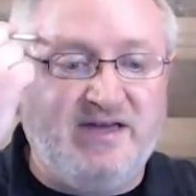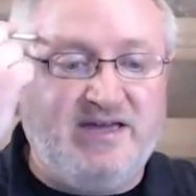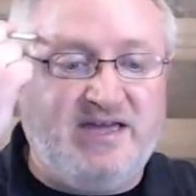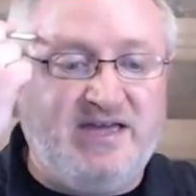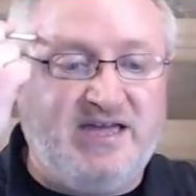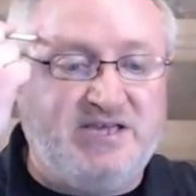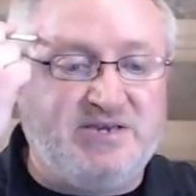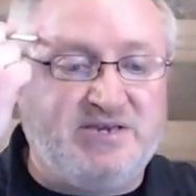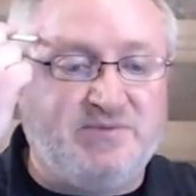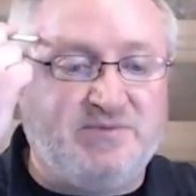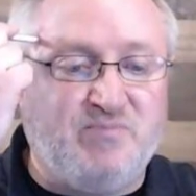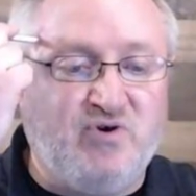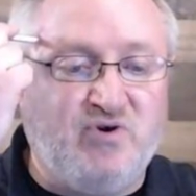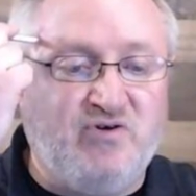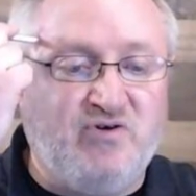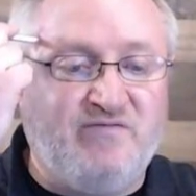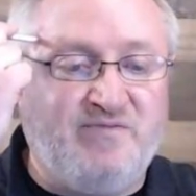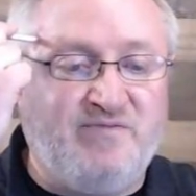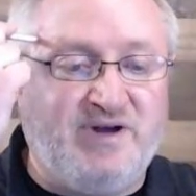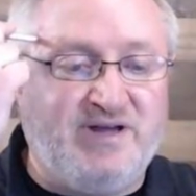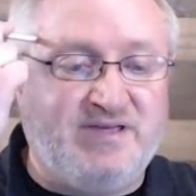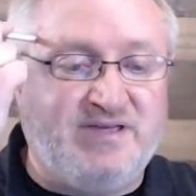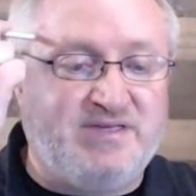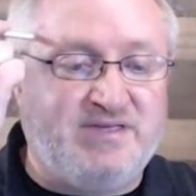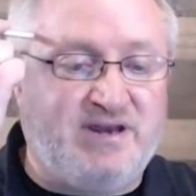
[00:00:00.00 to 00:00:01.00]
Each
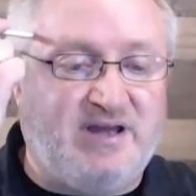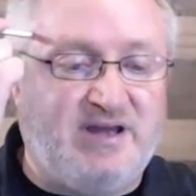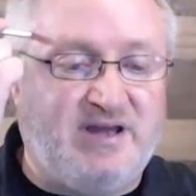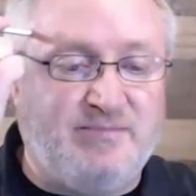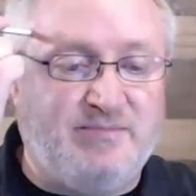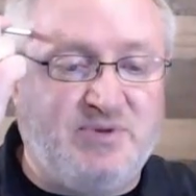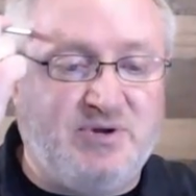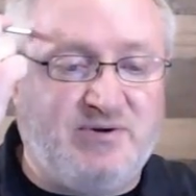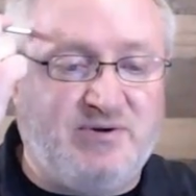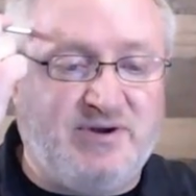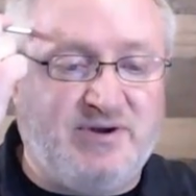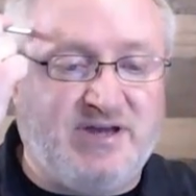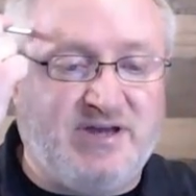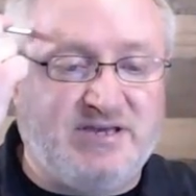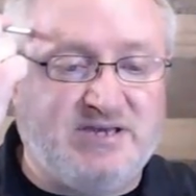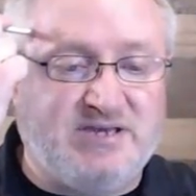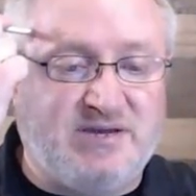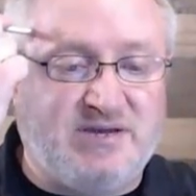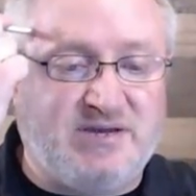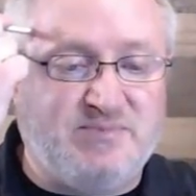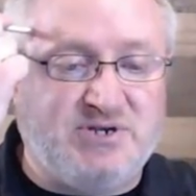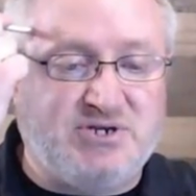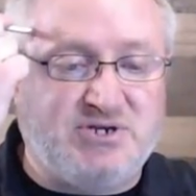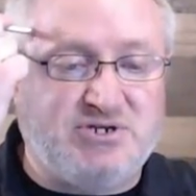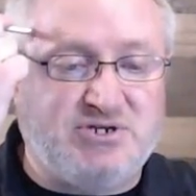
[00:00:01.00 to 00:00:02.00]
movement that I'm doing is
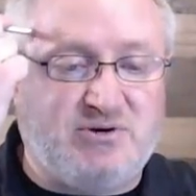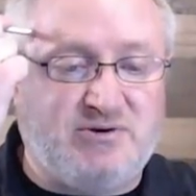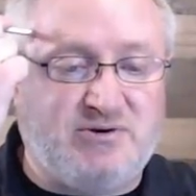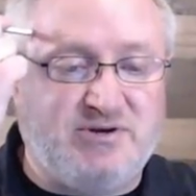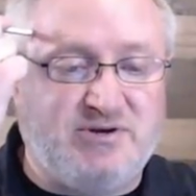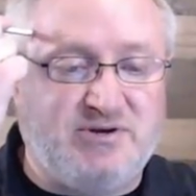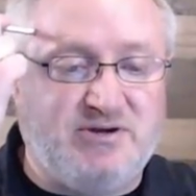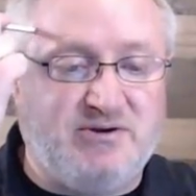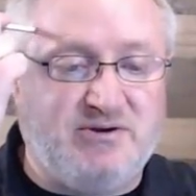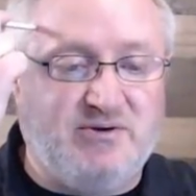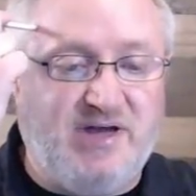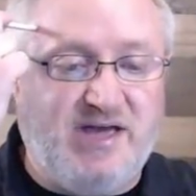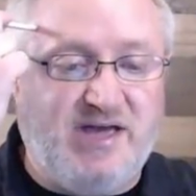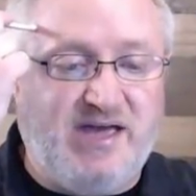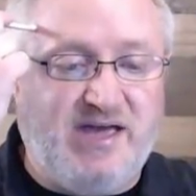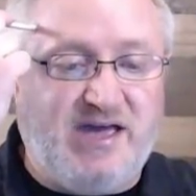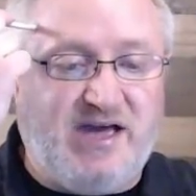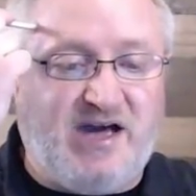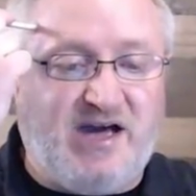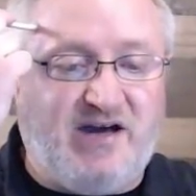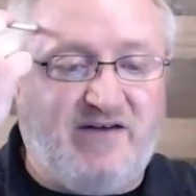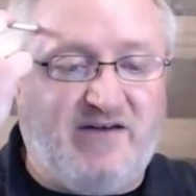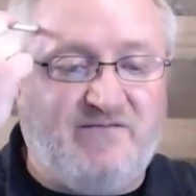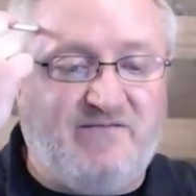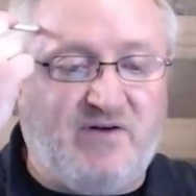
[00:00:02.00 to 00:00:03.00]
I'm just showing you
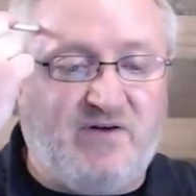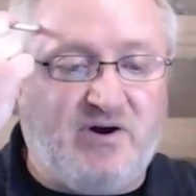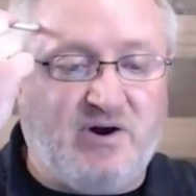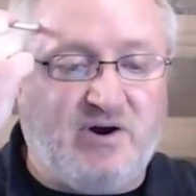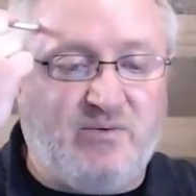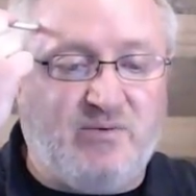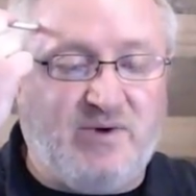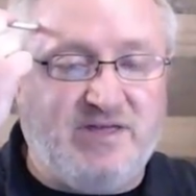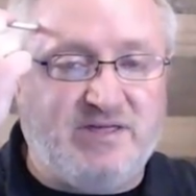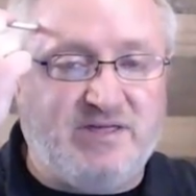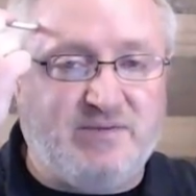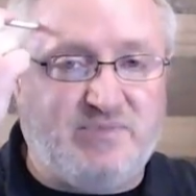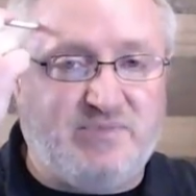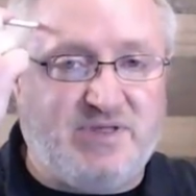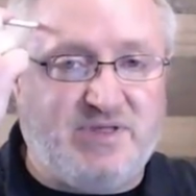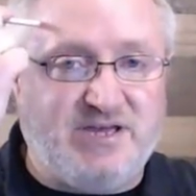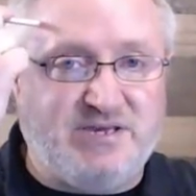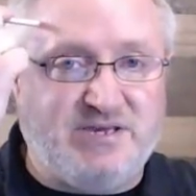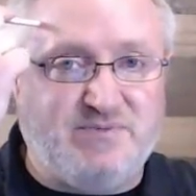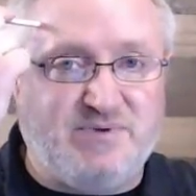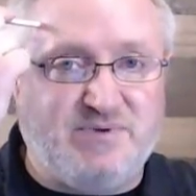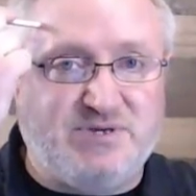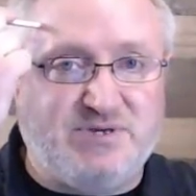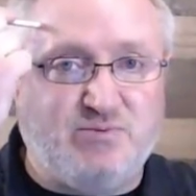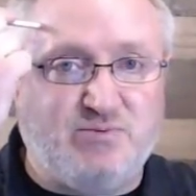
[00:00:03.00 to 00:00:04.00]
how far away the
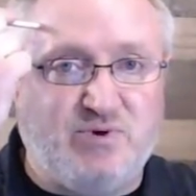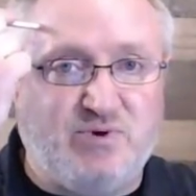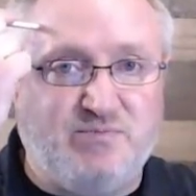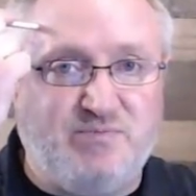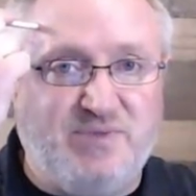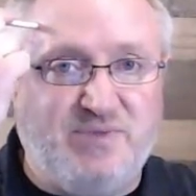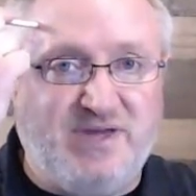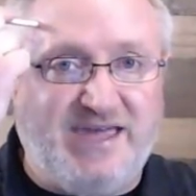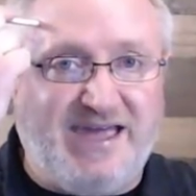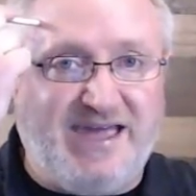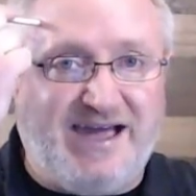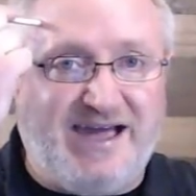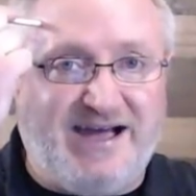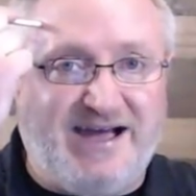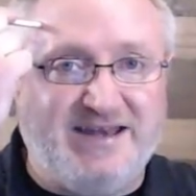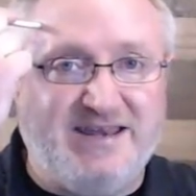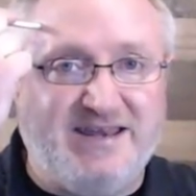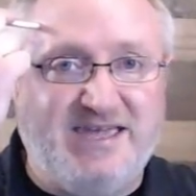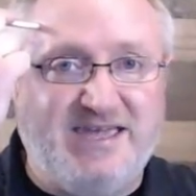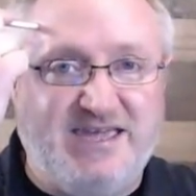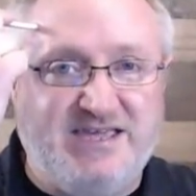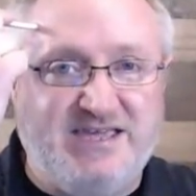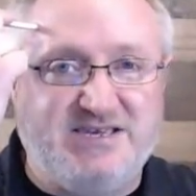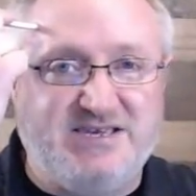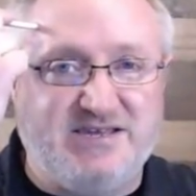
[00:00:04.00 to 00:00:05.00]
placements would be on
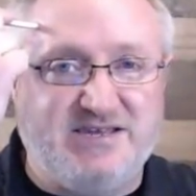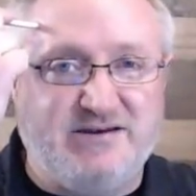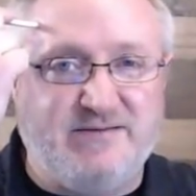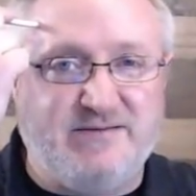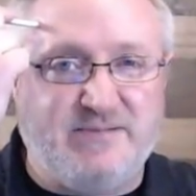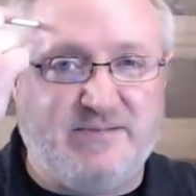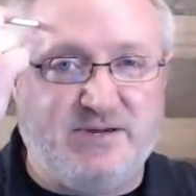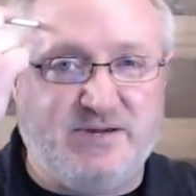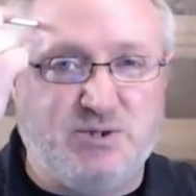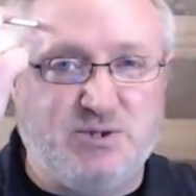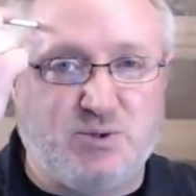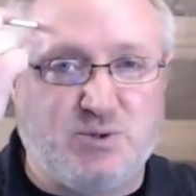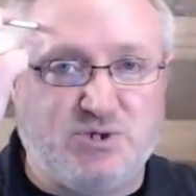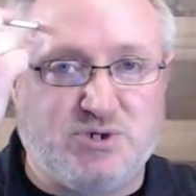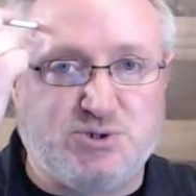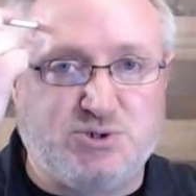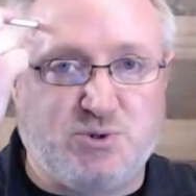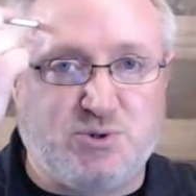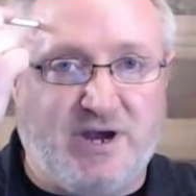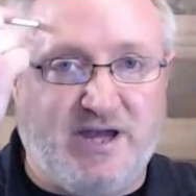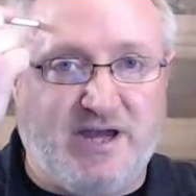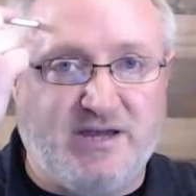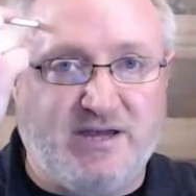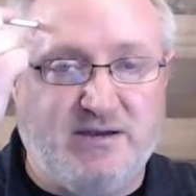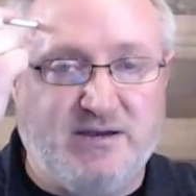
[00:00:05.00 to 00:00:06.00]
each individual
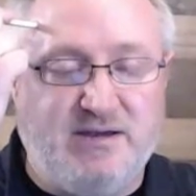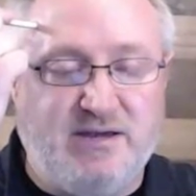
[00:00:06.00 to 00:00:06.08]
strike.